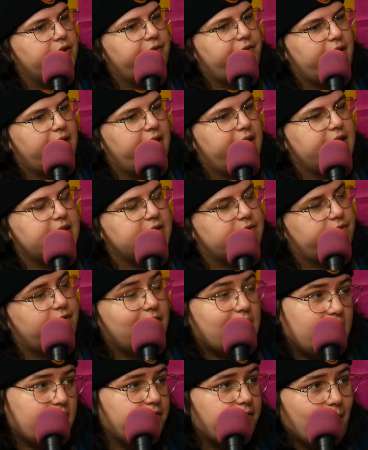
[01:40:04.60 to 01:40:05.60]
your feelings,
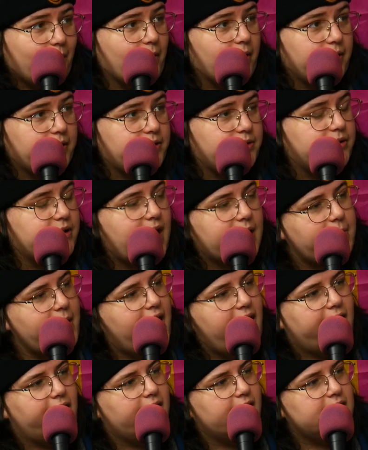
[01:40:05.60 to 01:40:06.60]
therefore, do not
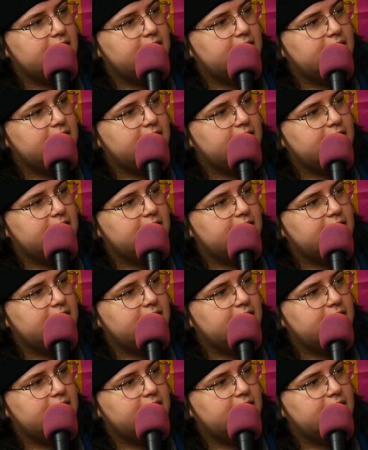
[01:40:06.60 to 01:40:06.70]
matter.